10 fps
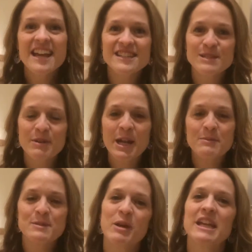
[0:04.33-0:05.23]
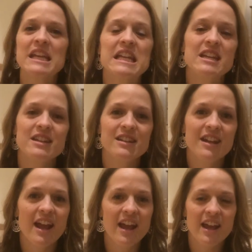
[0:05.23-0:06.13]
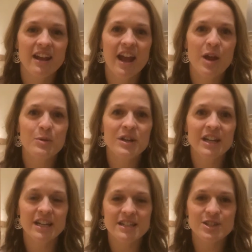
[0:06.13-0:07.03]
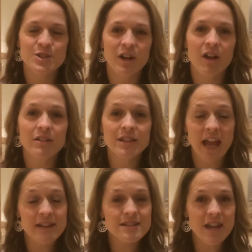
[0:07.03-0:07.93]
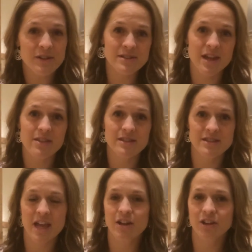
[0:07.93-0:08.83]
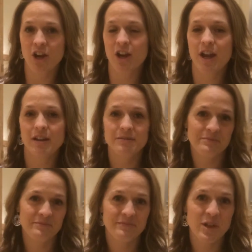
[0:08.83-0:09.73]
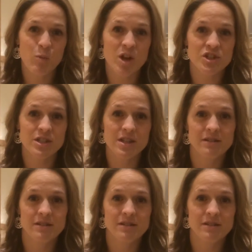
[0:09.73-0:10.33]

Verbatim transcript: Yes, my name is Becky Keene, and I work in a district called Kent outside the Seattle area. And I can,